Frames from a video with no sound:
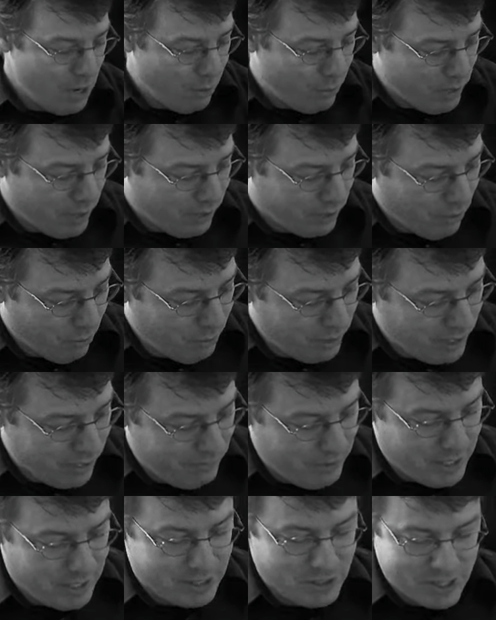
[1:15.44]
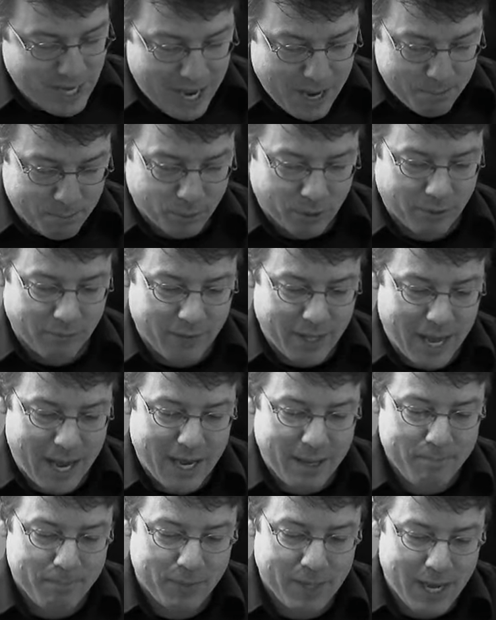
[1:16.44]
Well, I'm going to give you an example of
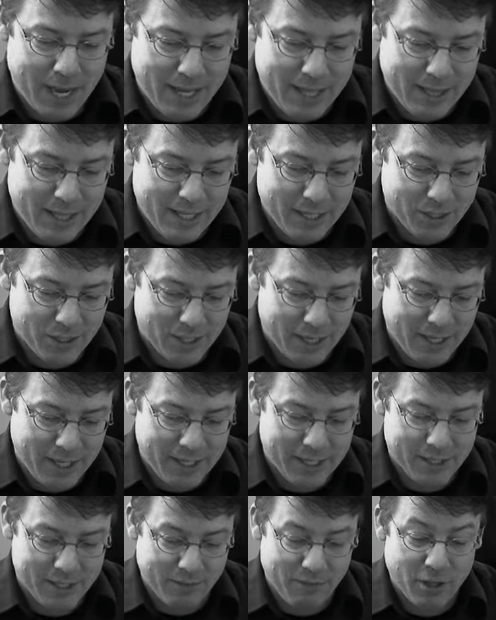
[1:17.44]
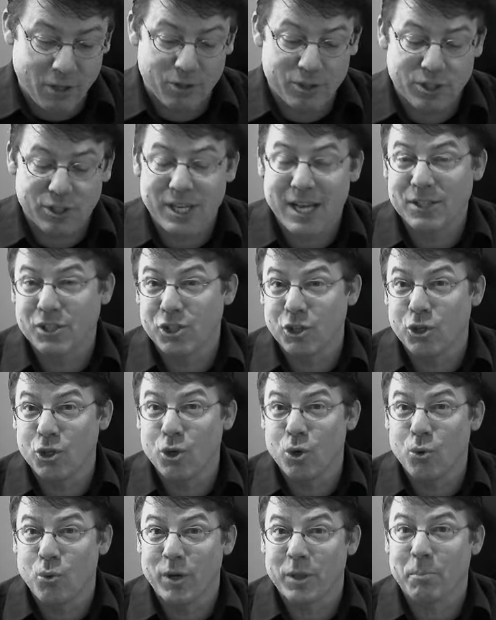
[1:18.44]
that. And this is, even though this has to
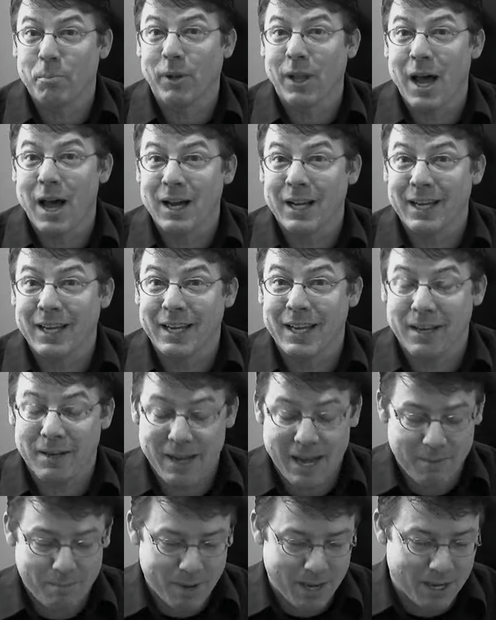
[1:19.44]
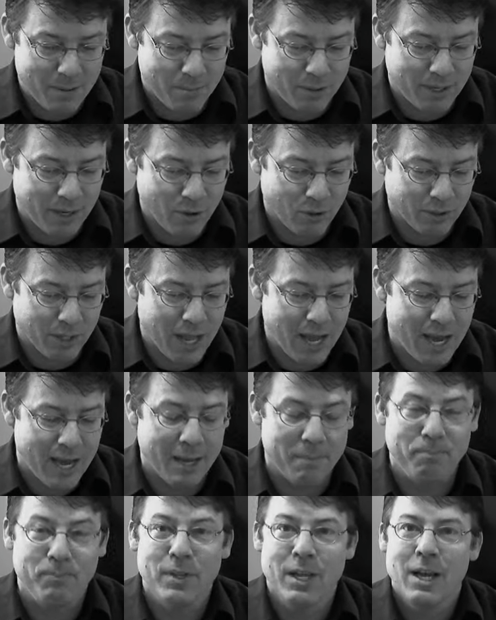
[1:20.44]
do with blogging and making money
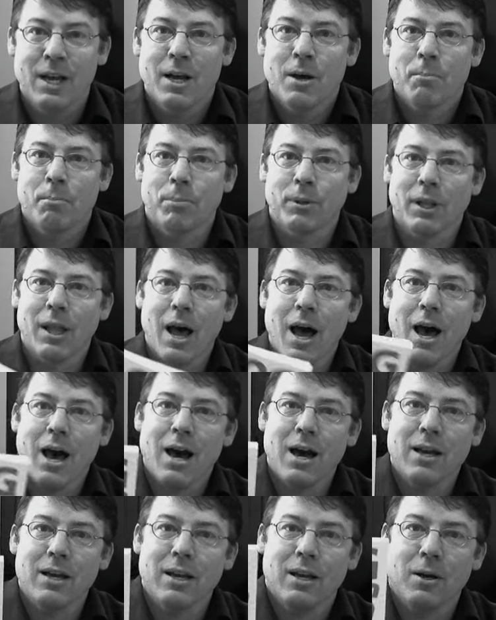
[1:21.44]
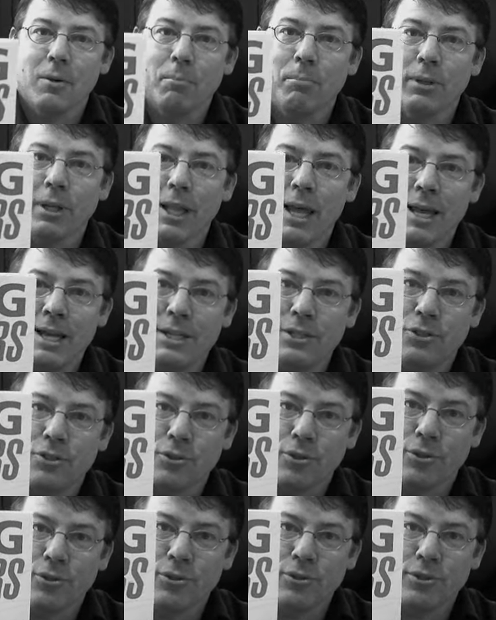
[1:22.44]
online, Blog
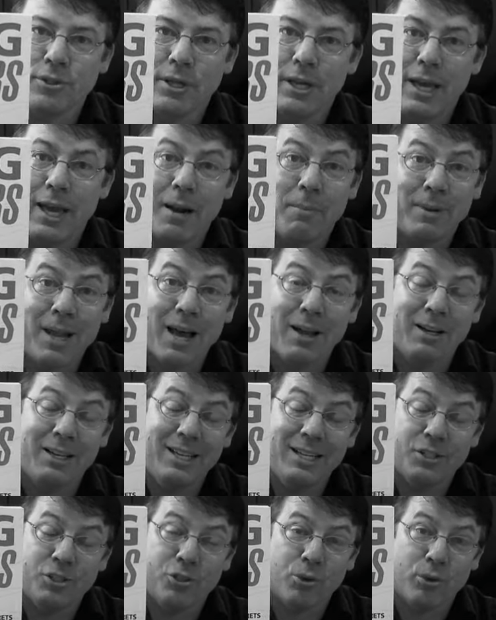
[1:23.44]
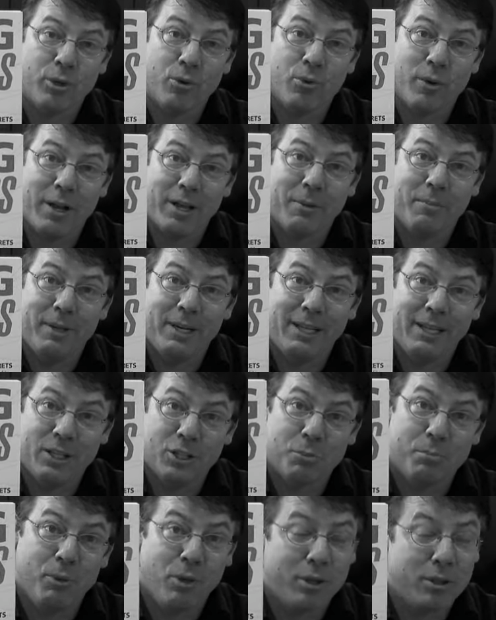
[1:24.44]
Blazers. And I'm not necessarily recommending
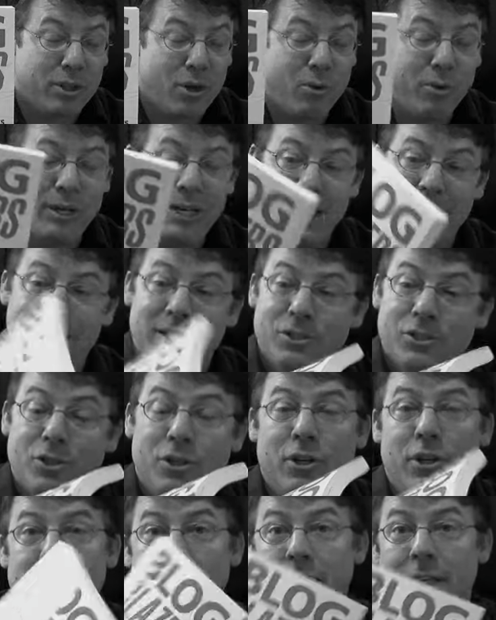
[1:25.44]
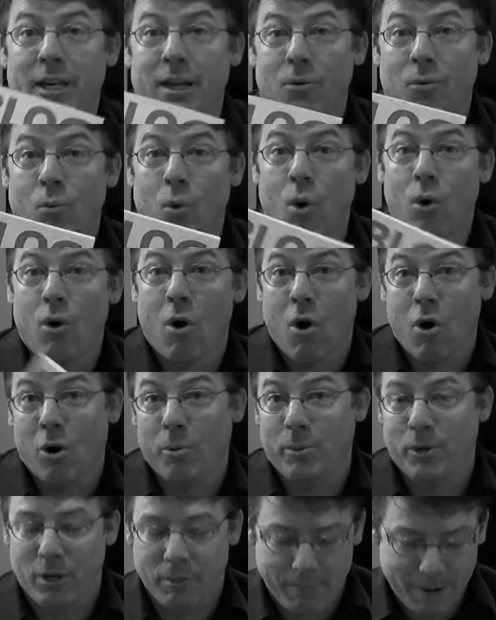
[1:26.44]
this book, though it is good and it won't
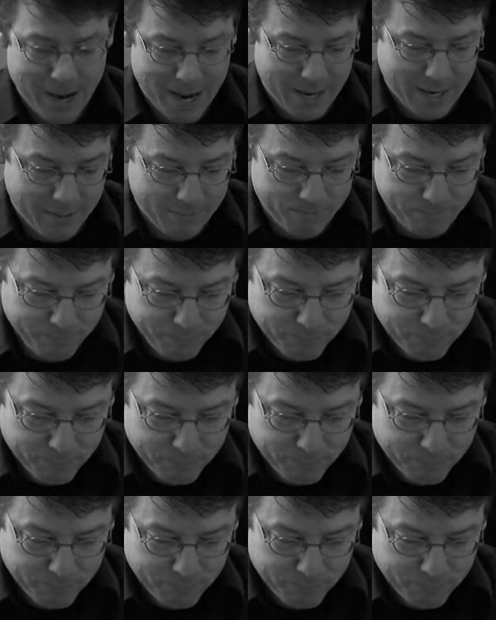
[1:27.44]
harm you to buy it.